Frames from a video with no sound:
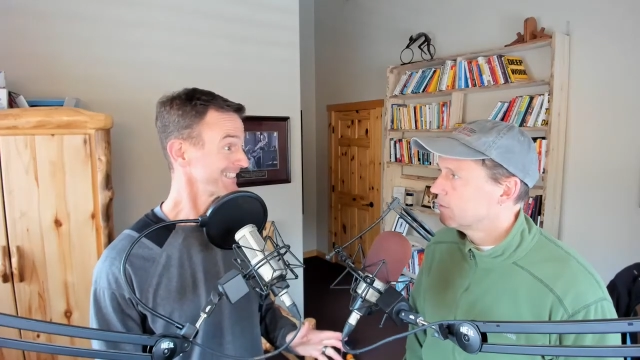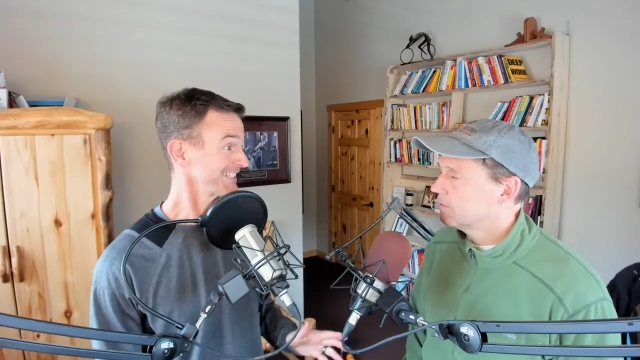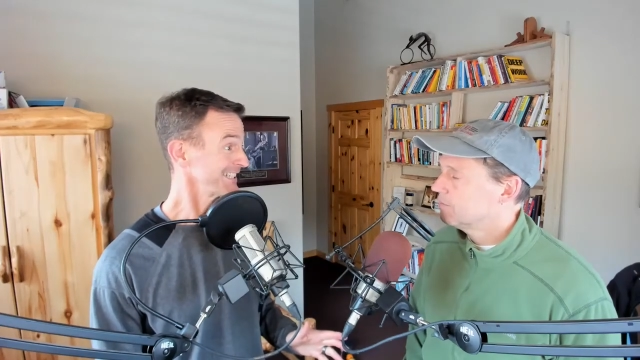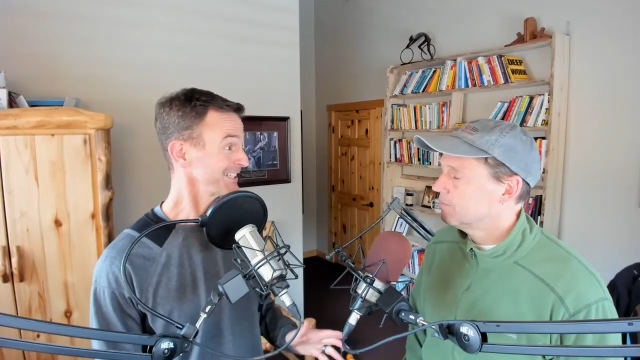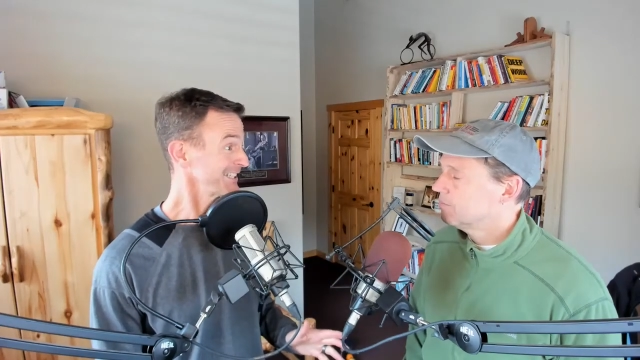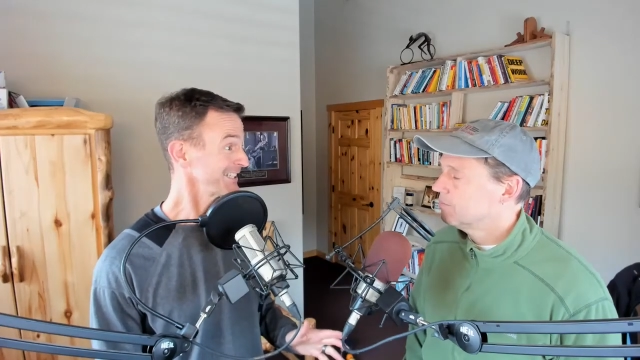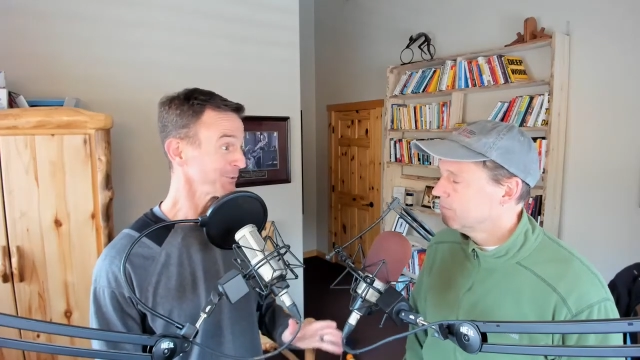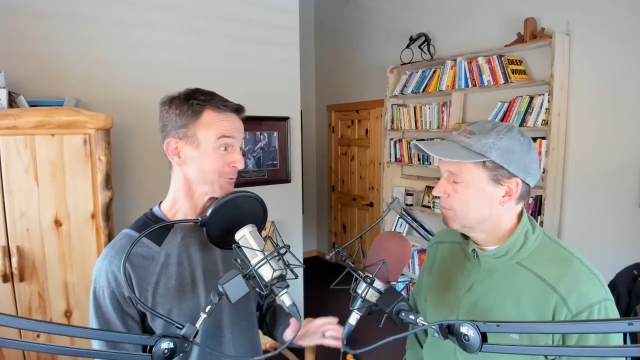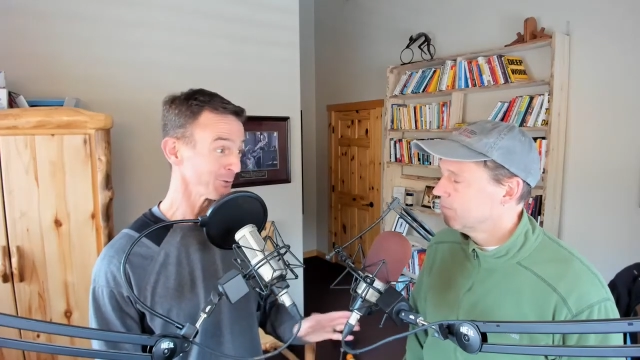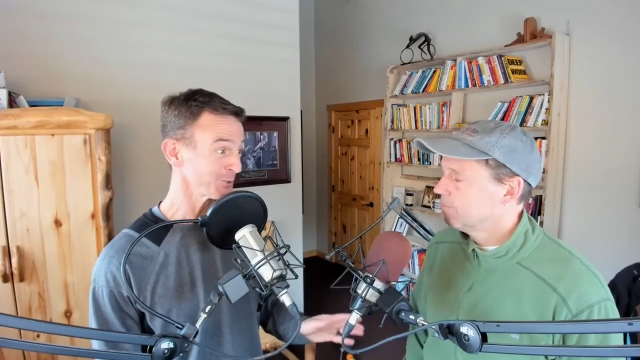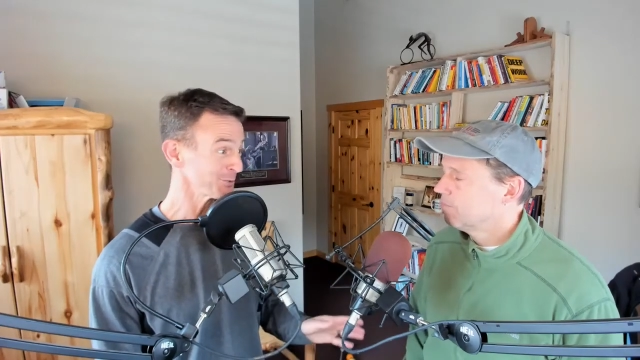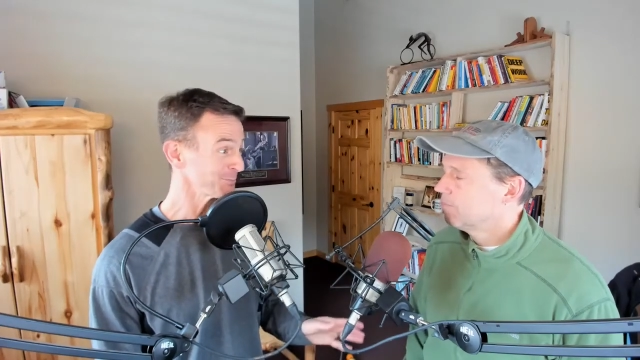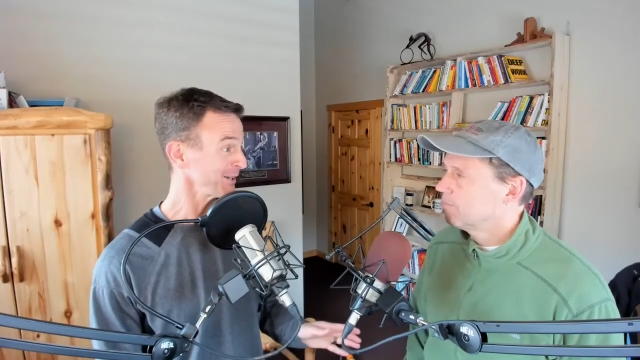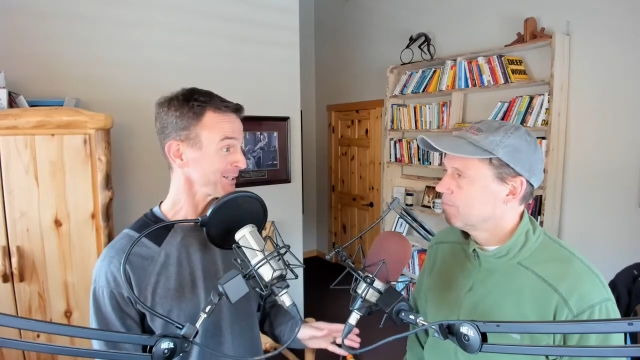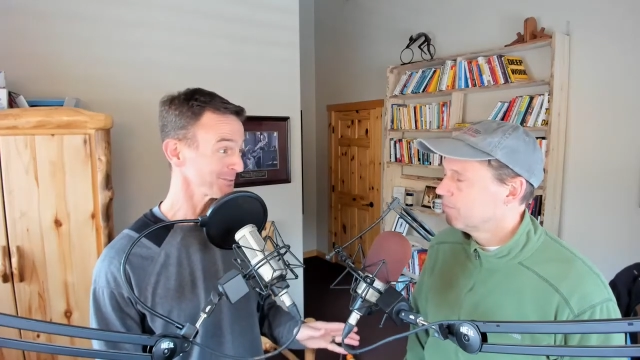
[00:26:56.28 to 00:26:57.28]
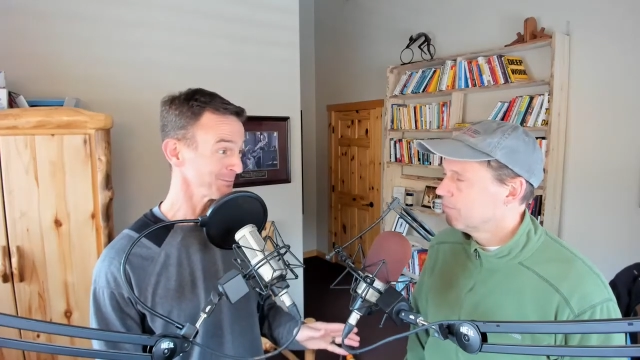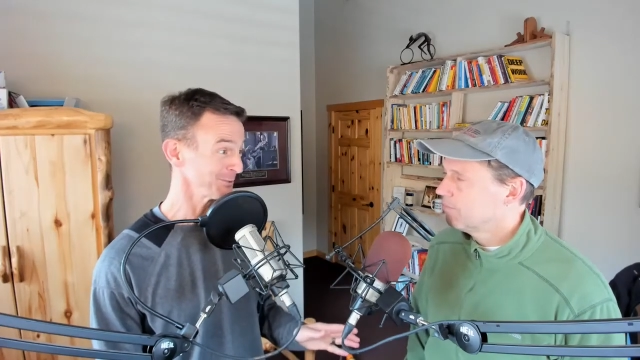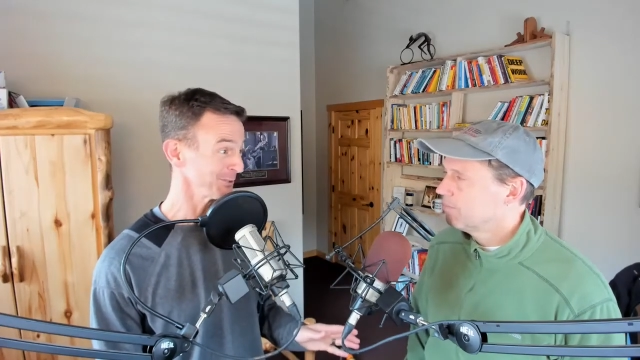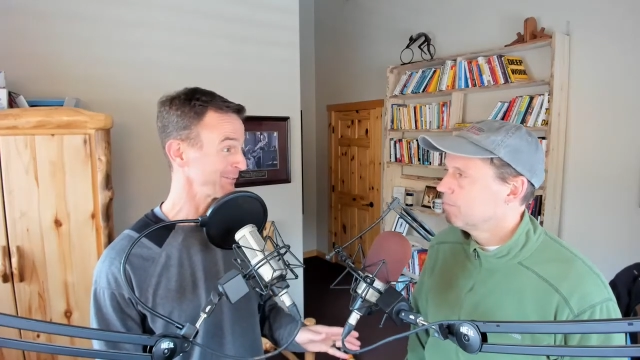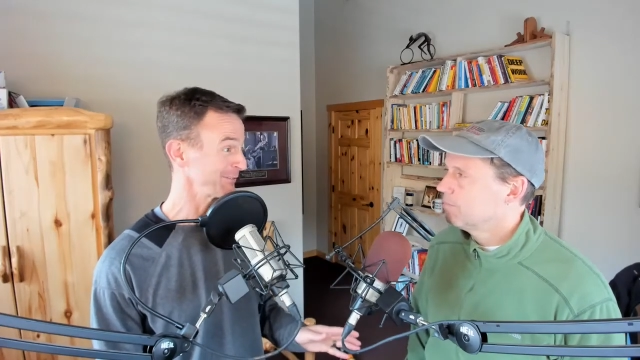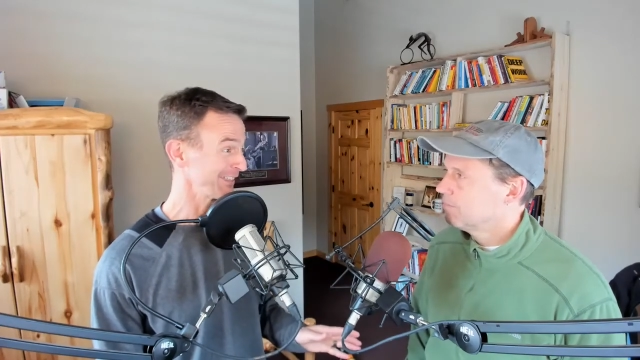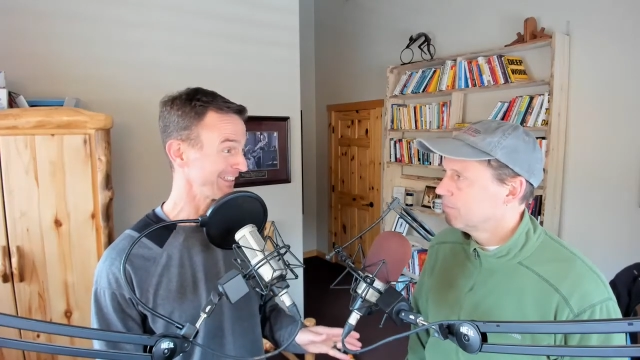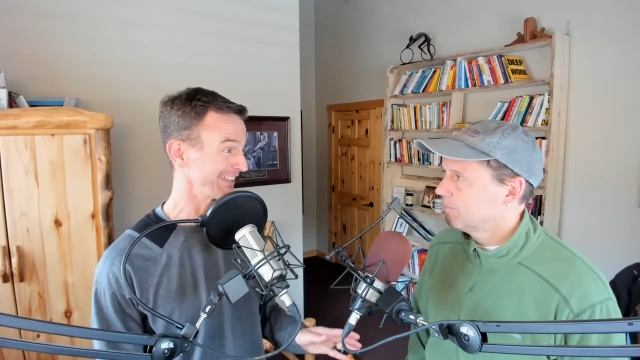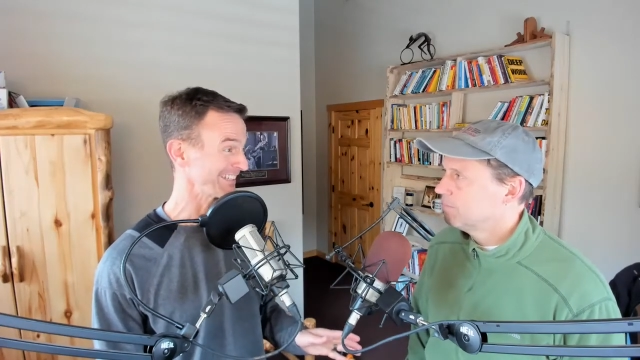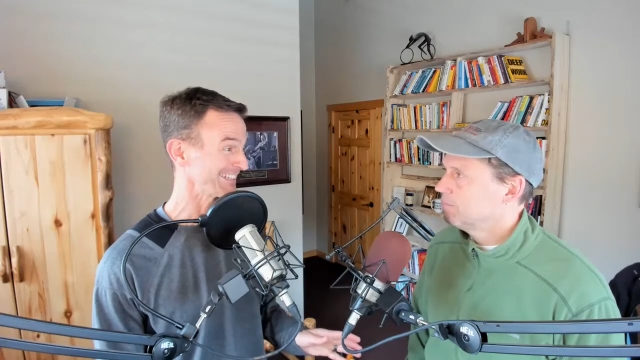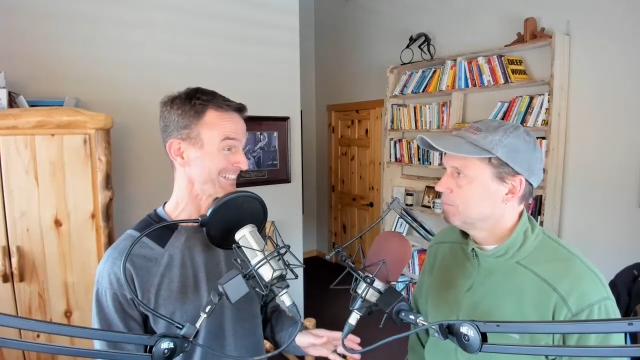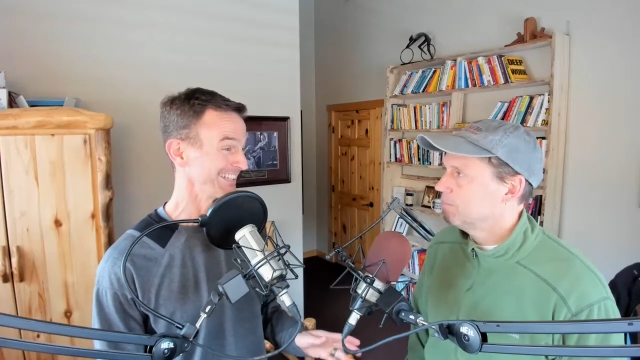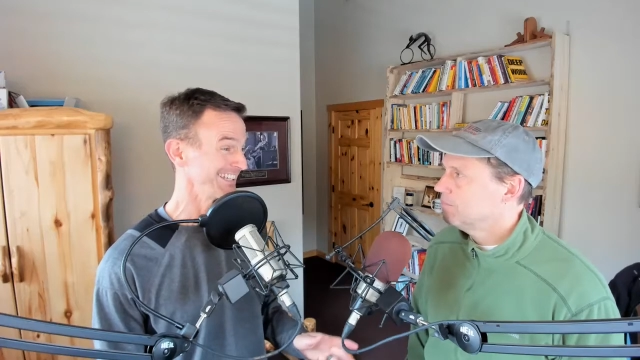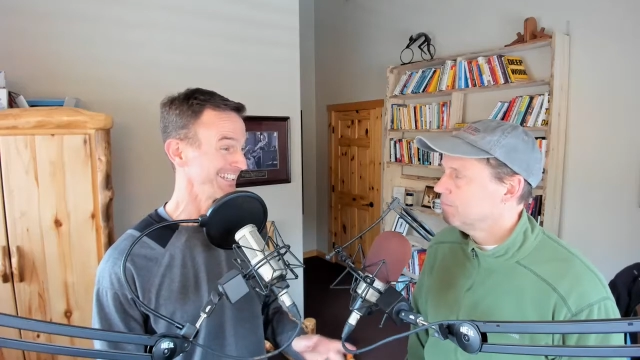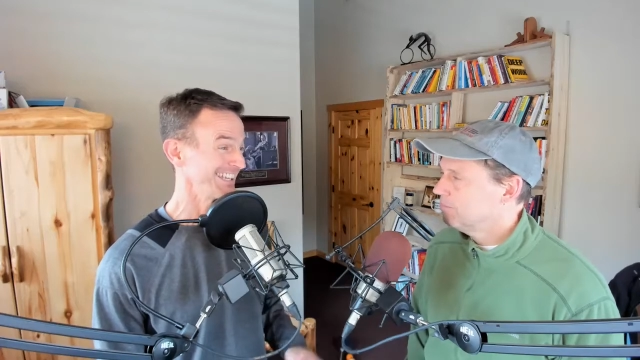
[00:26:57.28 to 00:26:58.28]
Speaker 1: mm-hmm. the worst possible
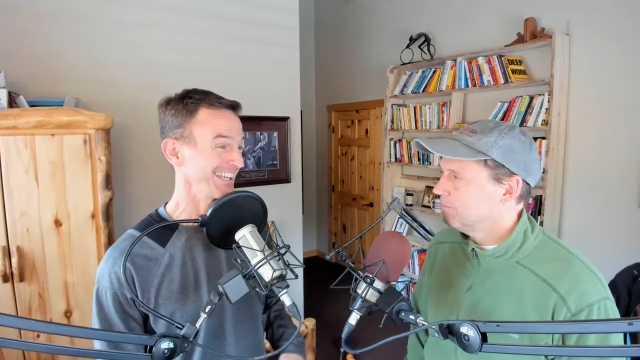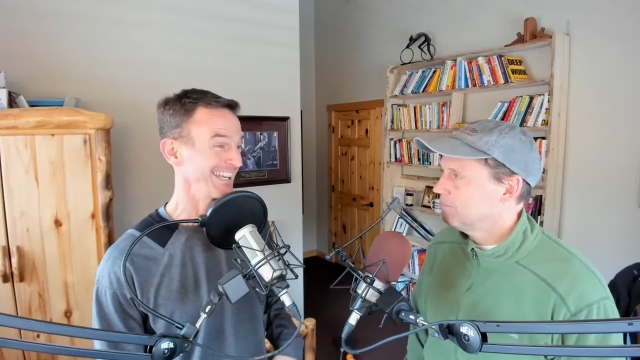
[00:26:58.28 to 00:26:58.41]
everything, mm-hmm.